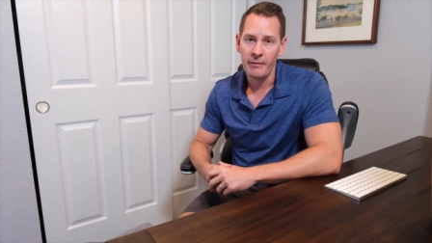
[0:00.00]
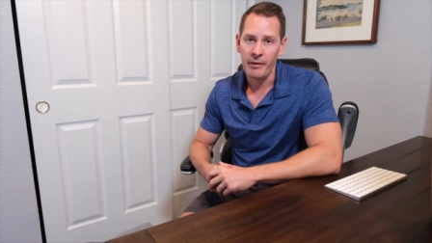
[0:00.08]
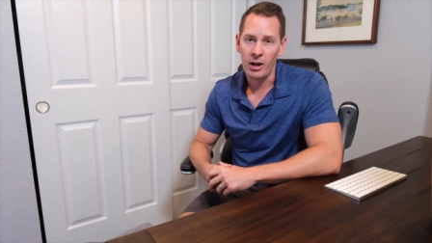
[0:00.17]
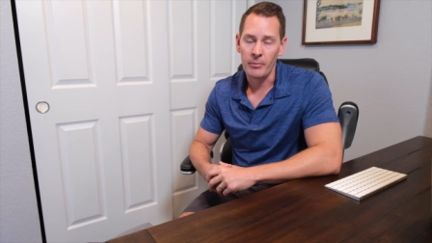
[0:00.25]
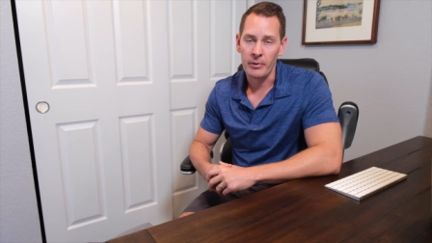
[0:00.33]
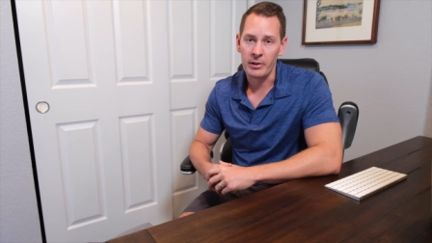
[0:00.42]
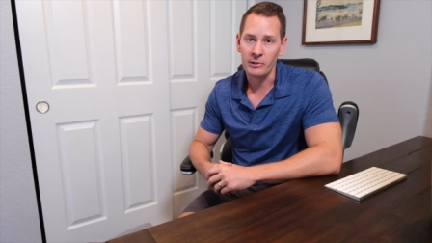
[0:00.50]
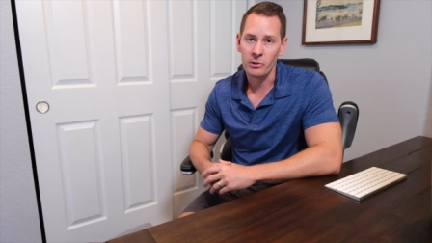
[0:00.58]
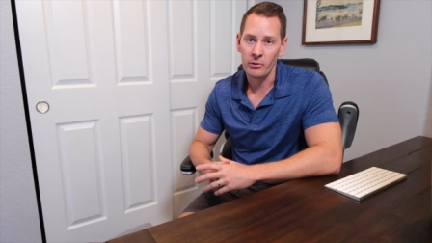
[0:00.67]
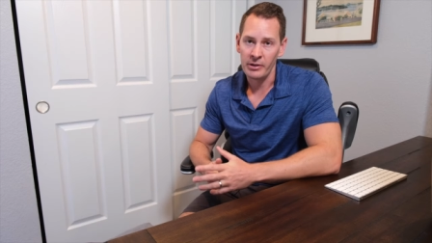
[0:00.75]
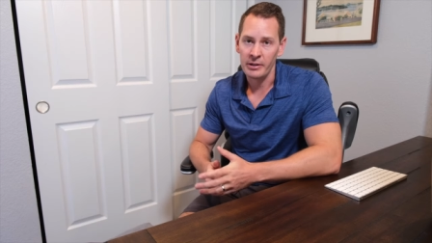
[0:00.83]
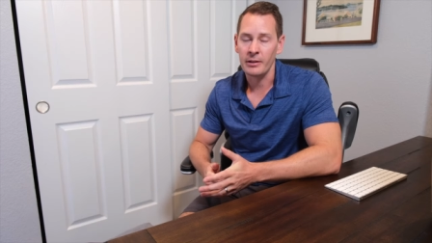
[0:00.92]
Um, are they
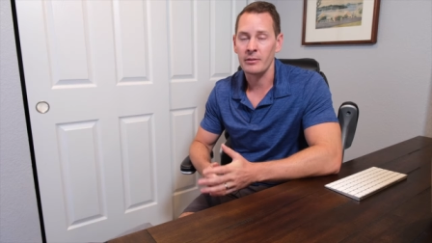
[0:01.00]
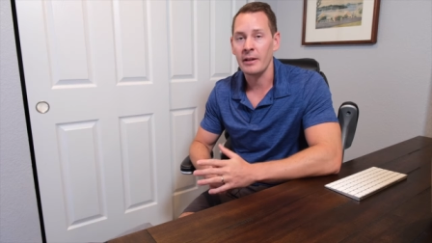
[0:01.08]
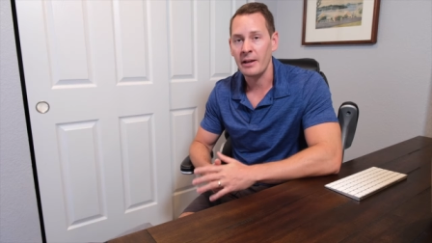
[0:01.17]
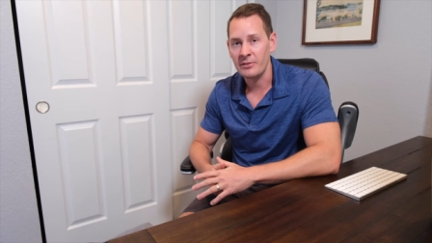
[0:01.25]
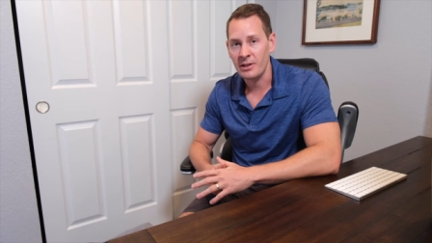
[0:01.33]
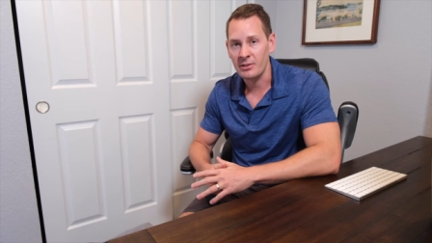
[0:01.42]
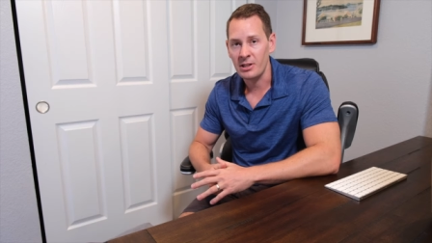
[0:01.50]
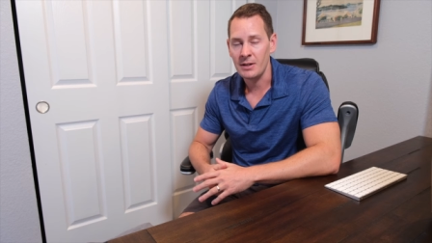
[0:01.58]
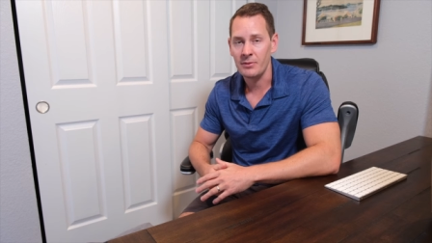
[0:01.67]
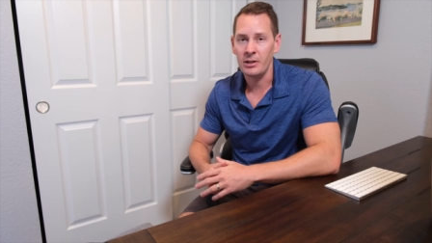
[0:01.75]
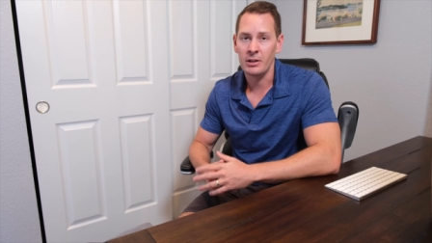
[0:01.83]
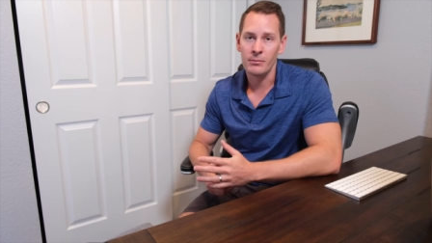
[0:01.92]
starting to get less
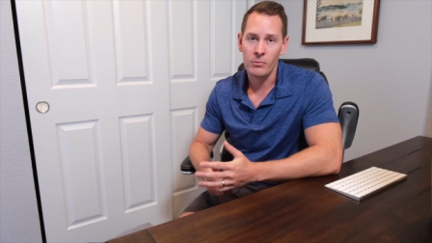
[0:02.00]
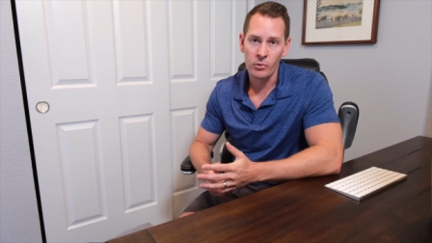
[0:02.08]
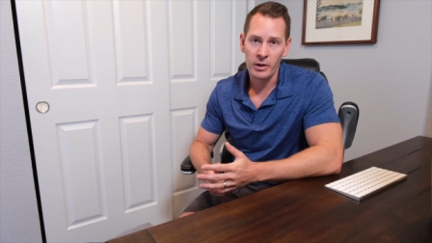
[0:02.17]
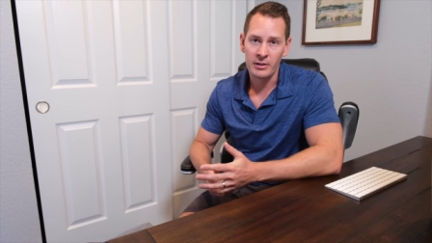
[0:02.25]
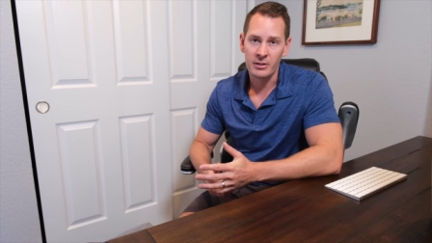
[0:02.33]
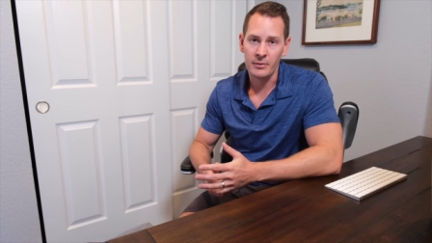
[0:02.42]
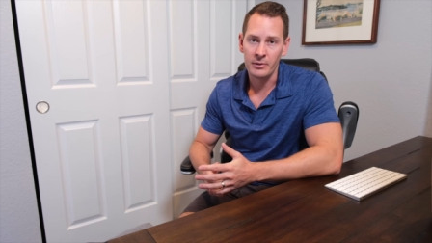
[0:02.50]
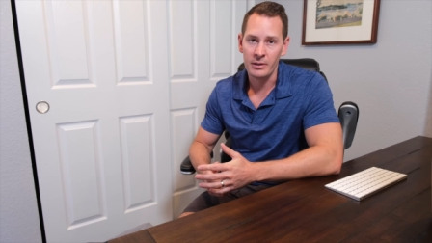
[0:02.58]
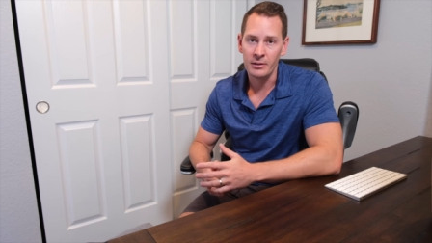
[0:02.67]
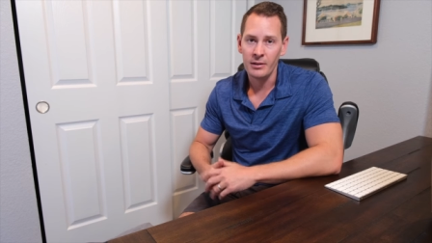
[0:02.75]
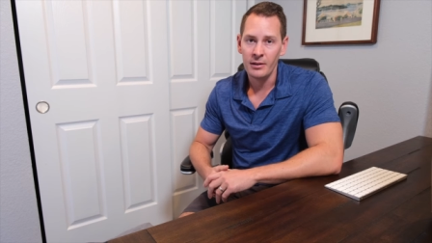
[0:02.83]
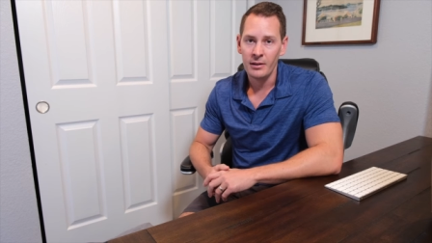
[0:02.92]
activity or more activity?